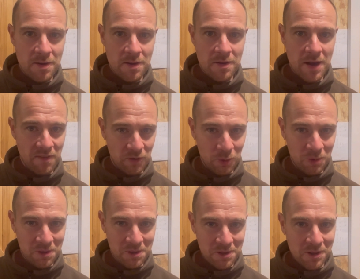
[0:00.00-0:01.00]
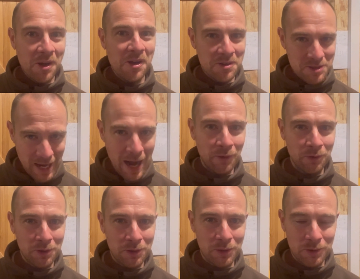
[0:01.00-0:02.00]
Neville, Down
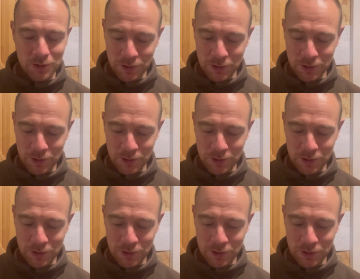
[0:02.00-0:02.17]
Under Thunder's